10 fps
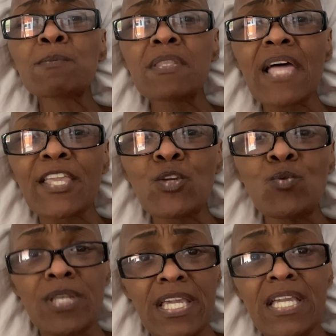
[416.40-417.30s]
that you
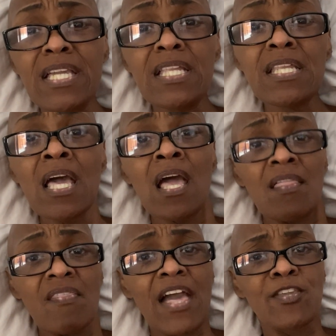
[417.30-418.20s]
need,
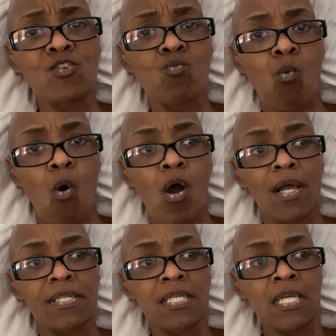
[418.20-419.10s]
that you
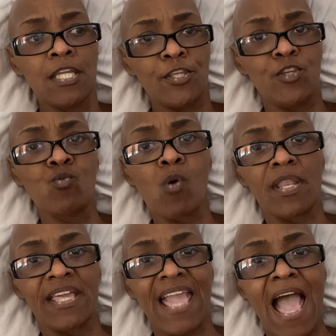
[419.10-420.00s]
want
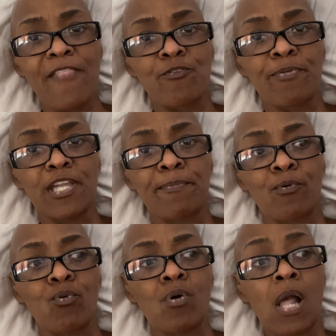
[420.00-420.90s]
to gather
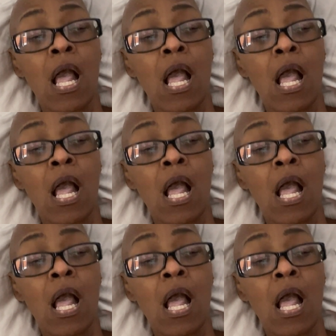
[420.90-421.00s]
people,